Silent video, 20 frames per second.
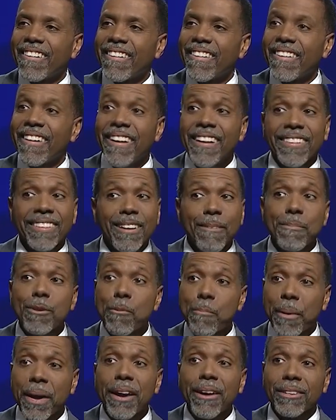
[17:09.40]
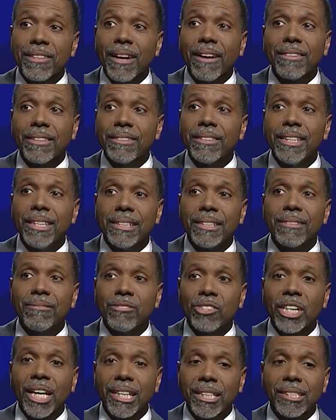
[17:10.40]
Yeah, some of you parents, y'all, you need to
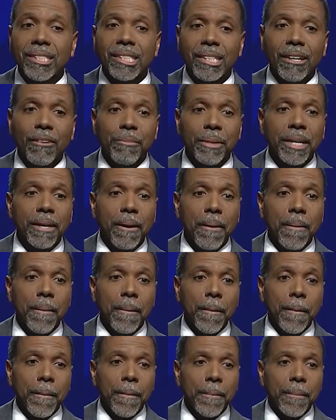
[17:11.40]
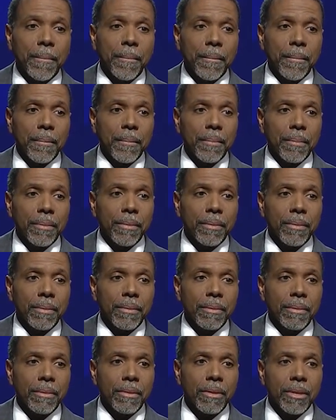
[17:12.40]
check yourself, man.
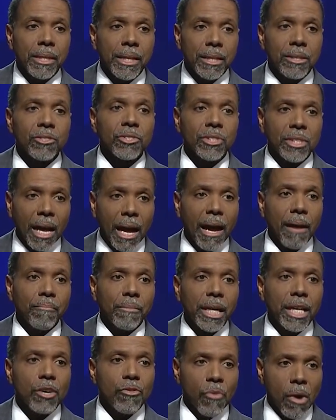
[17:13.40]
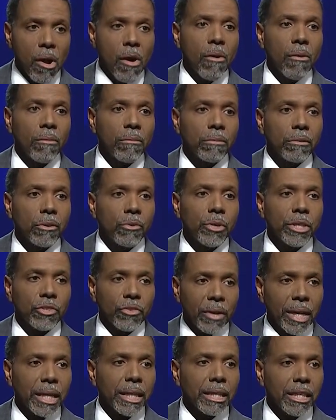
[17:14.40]
You need to stop. They grown. Quit
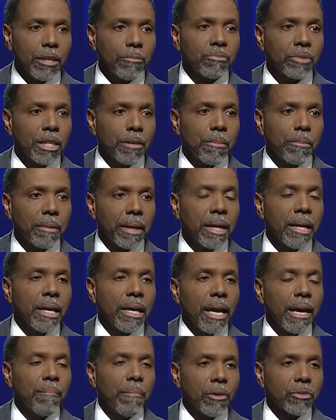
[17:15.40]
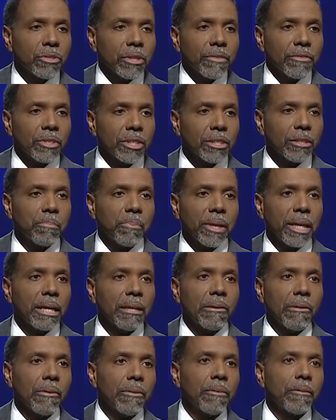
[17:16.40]
trying to keep, keep them. Like, and most of it's just
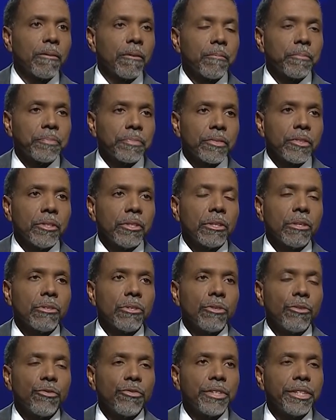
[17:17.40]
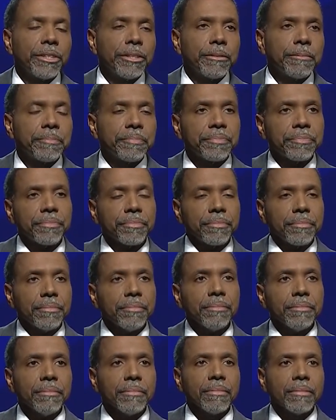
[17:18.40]
plain old, you know, you feel
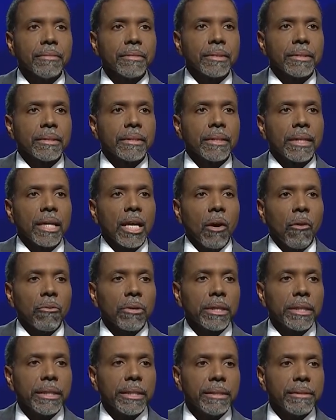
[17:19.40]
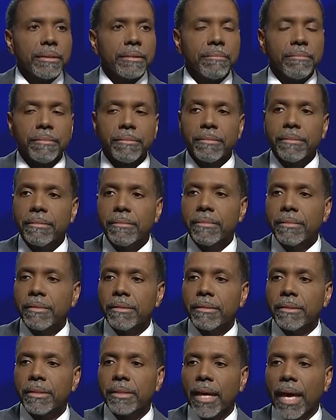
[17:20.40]
lonely and
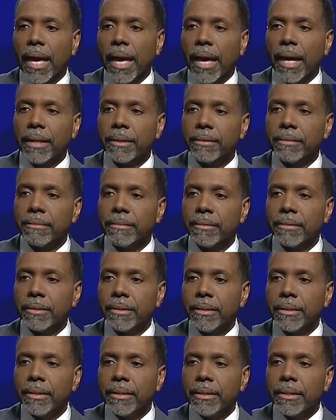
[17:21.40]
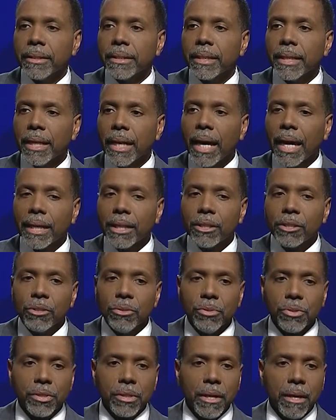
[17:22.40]
sad, and get out and
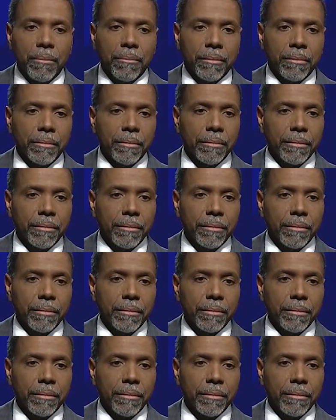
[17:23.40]
do something.